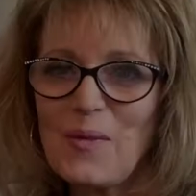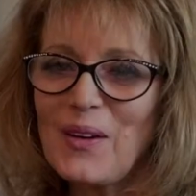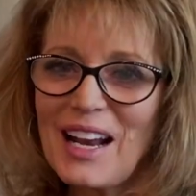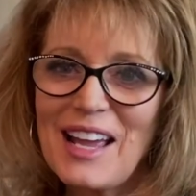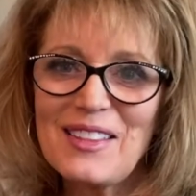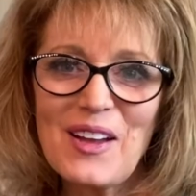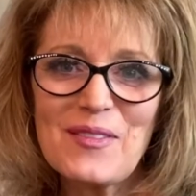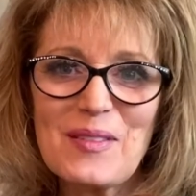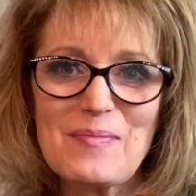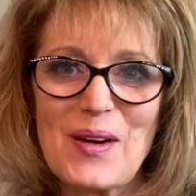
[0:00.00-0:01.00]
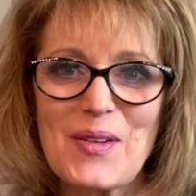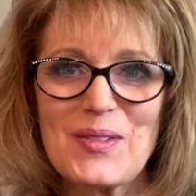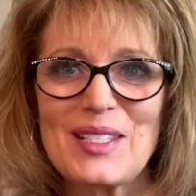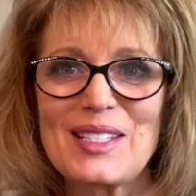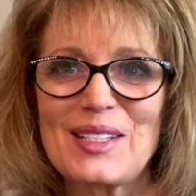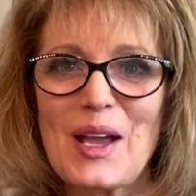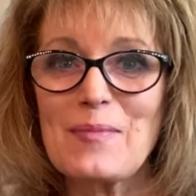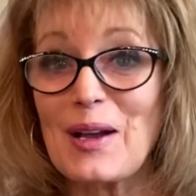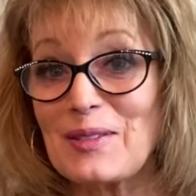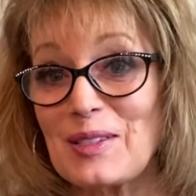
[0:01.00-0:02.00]
What I love the most
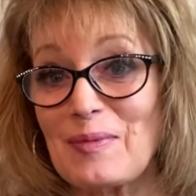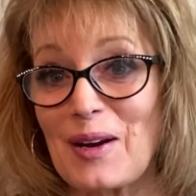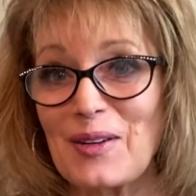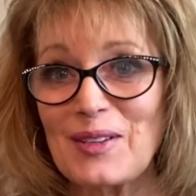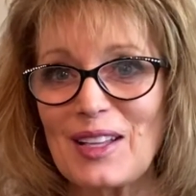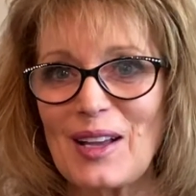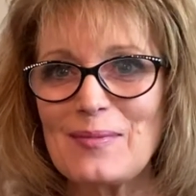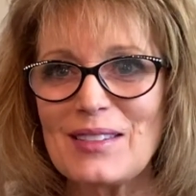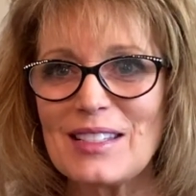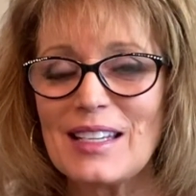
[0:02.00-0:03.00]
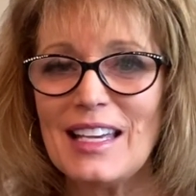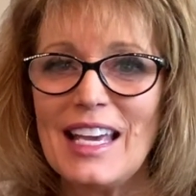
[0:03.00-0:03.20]
about Sparrow Clubs